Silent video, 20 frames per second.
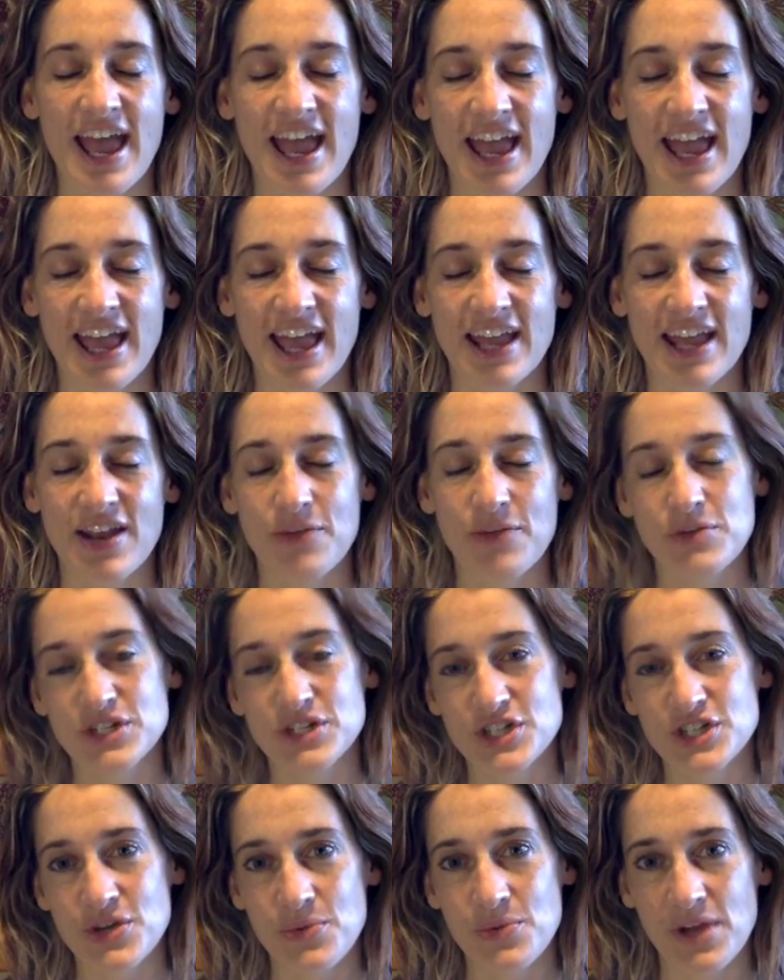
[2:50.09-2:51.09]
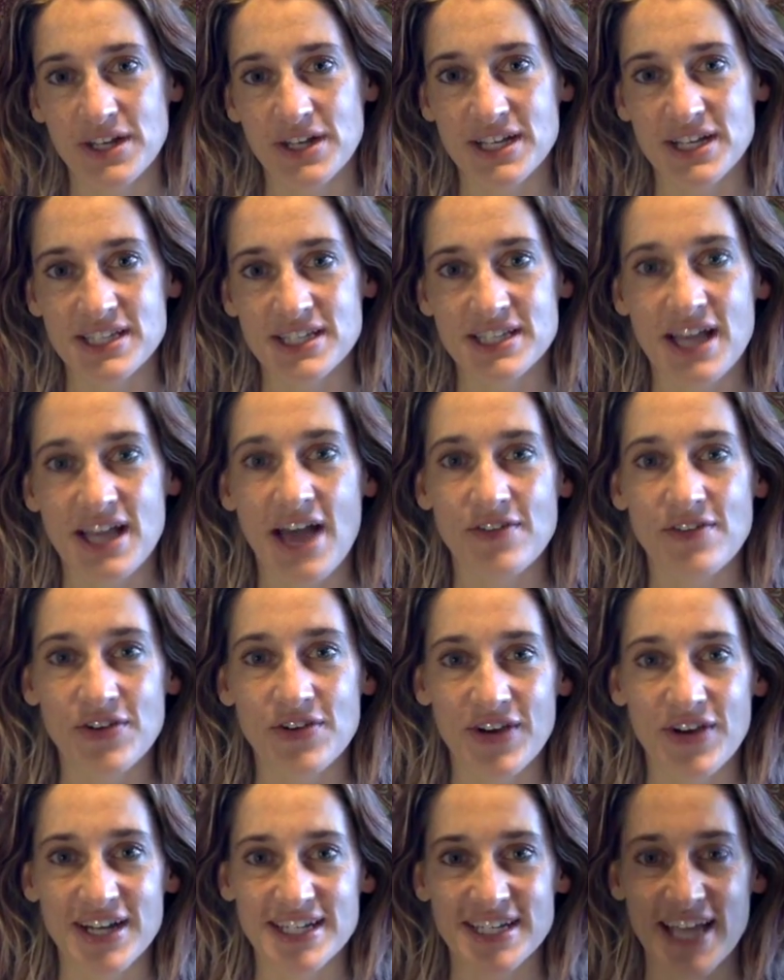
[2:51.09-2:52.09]
and I'm wishing you wellness.
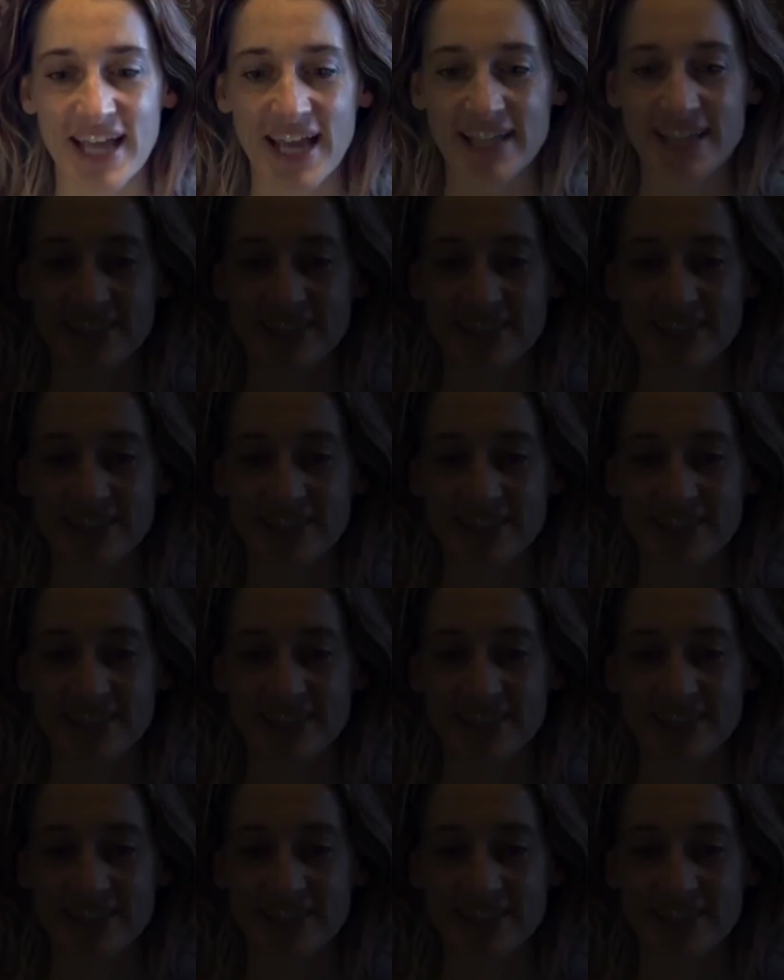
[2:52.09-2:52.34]
Have a great day.